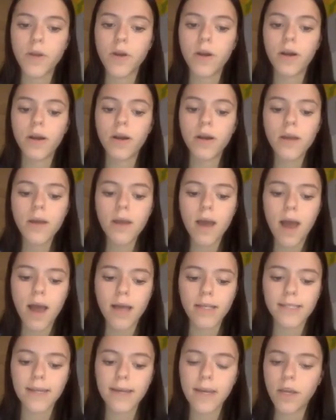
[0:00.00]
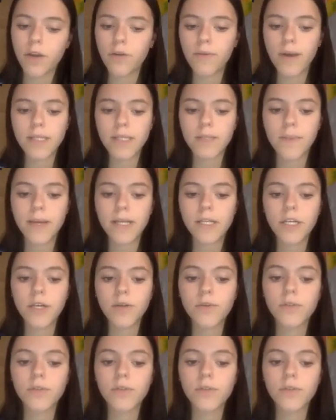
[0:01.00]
you're sending your resume to.